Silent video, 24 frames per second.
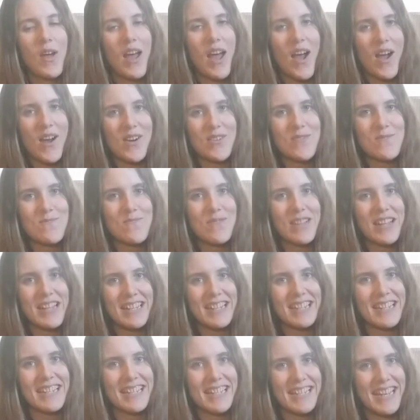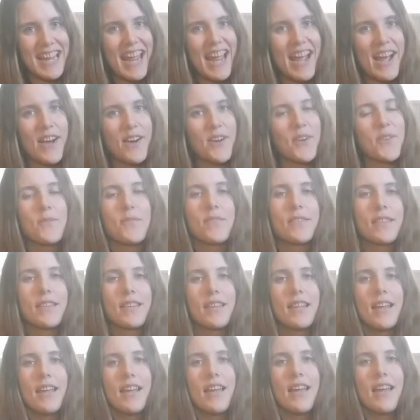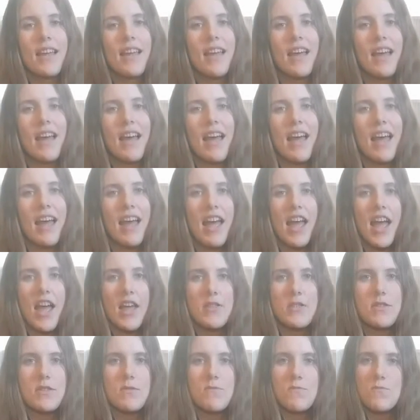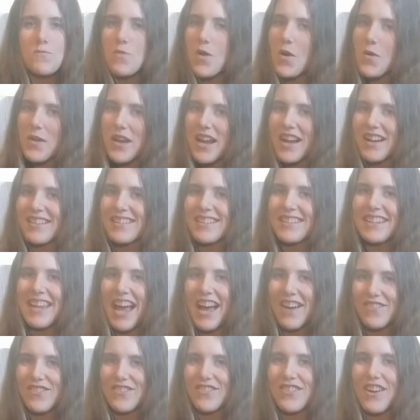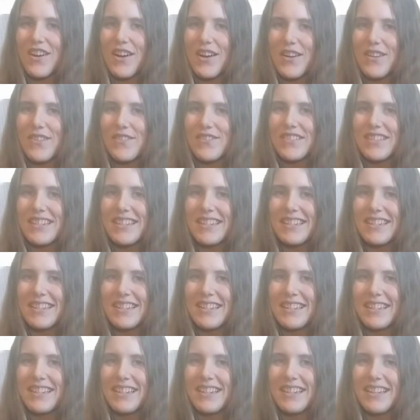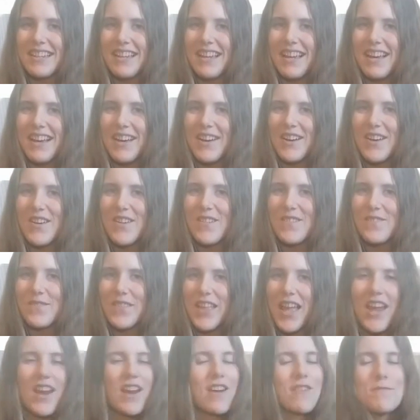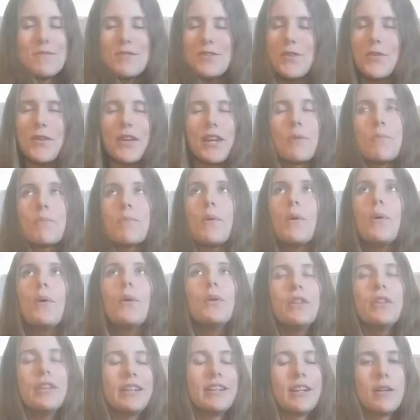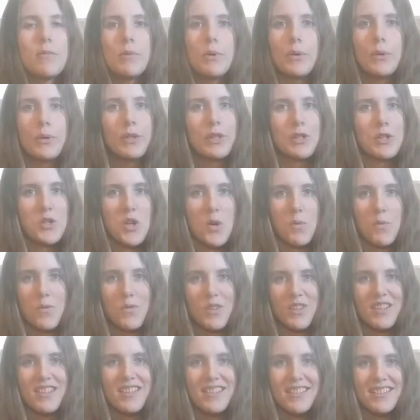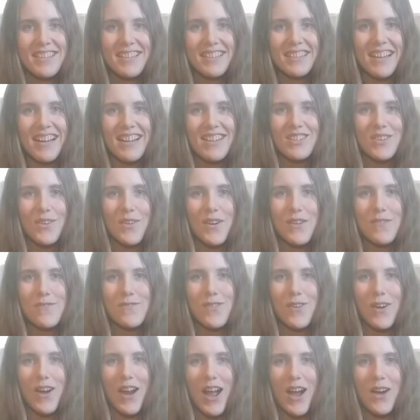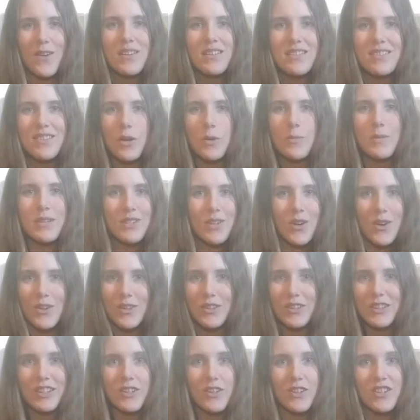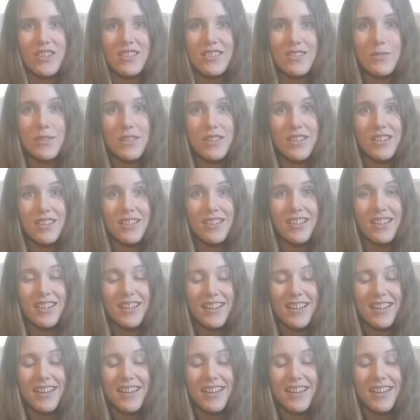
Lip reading: our completeness now, and where we actually have arrived. And I've been doing an appalling job of this the last 24 hours, I'll be totally honest with you.